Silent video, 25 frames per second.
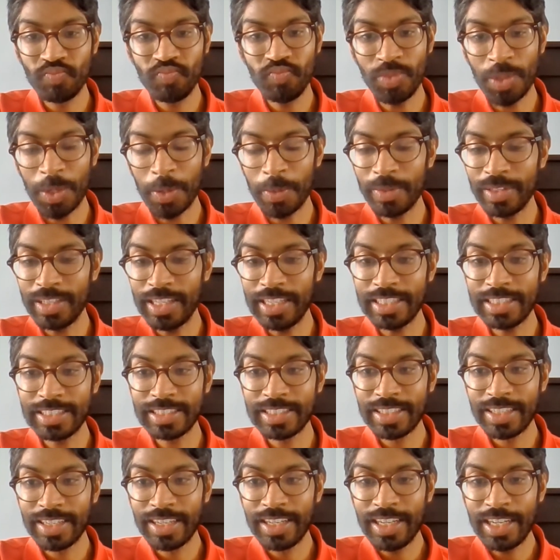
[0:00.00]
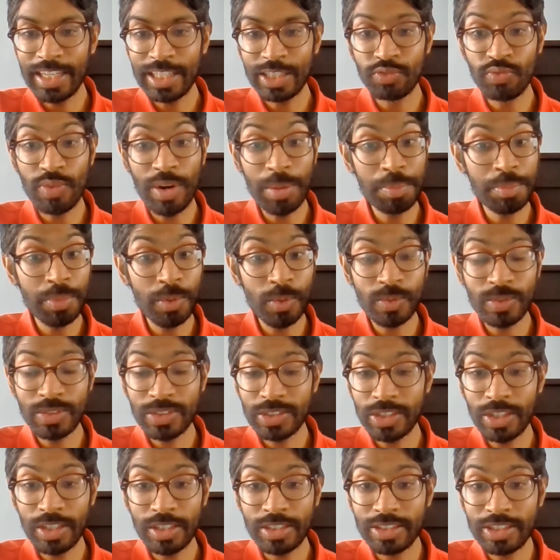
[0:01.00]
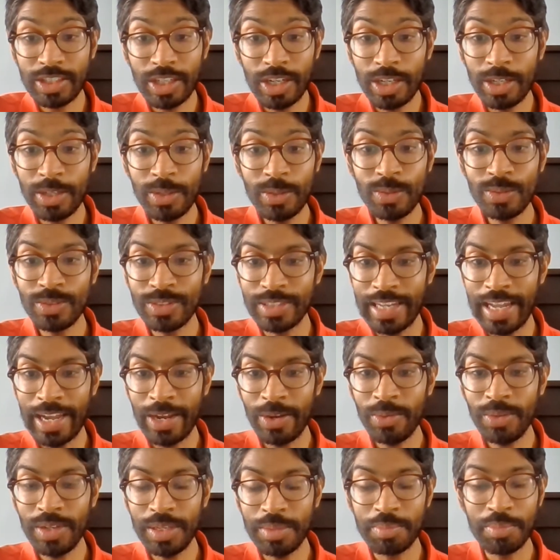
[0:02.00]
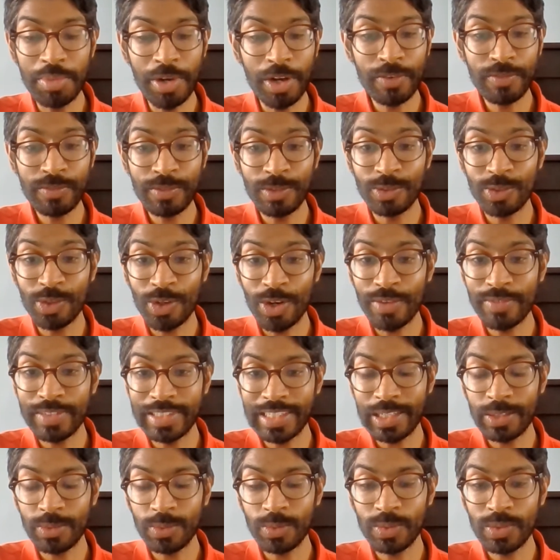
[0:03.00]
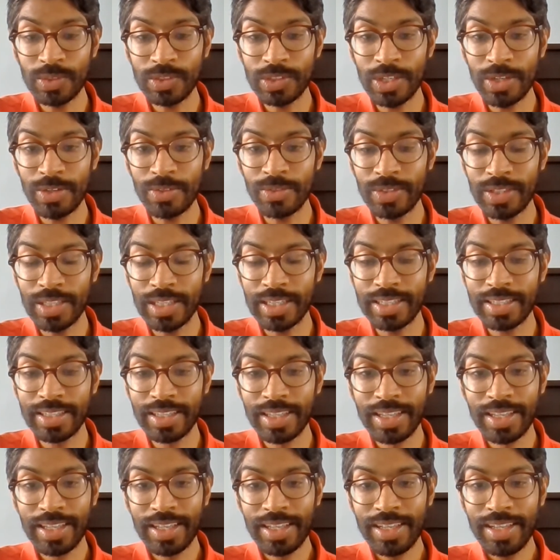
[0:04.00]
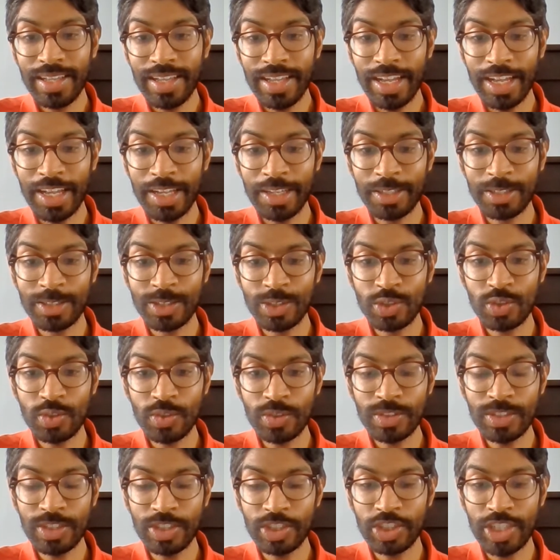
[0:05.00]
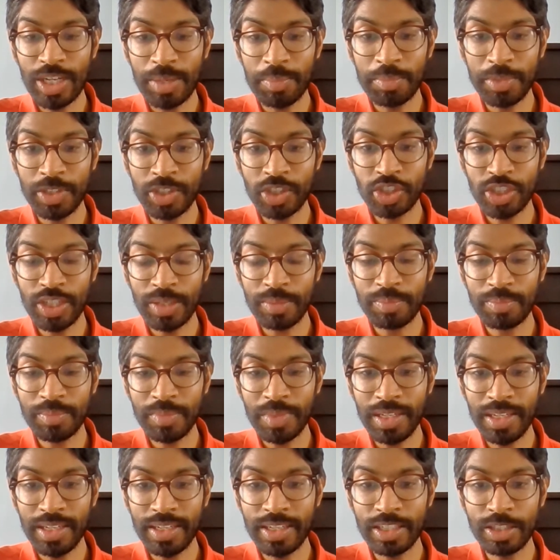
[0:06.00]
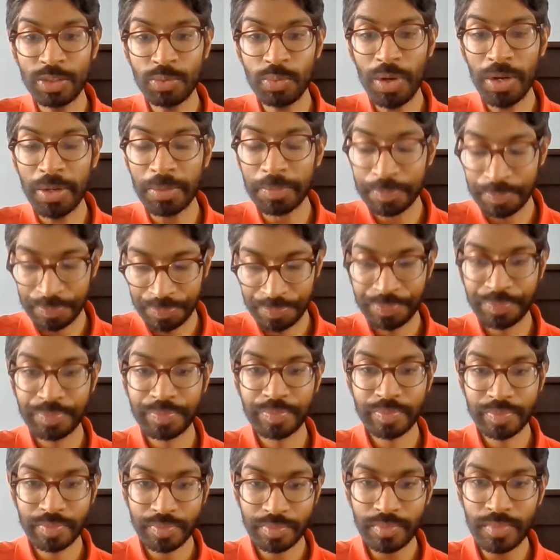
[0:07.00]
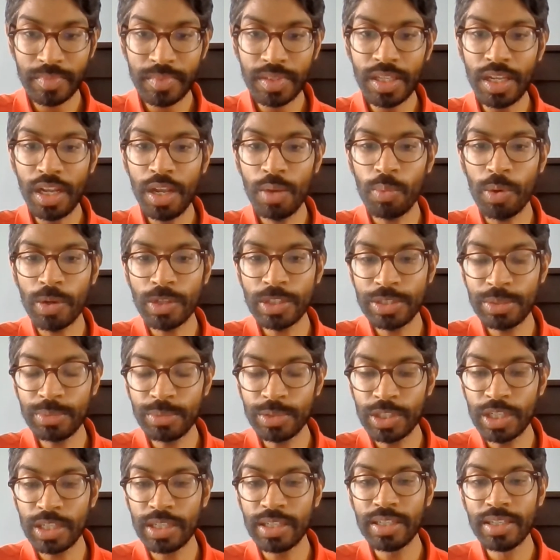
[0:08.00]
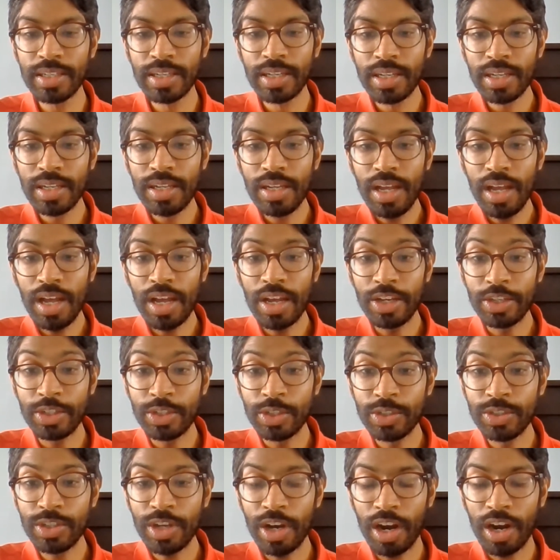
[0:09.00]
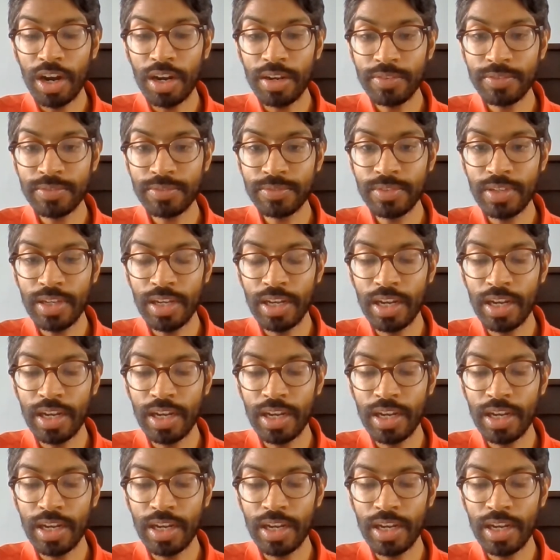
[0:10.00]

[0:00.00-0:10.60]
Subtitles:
it's Red Bulls to lose now in both the drivers and also the constructors championship as well. Whilst it was a good half,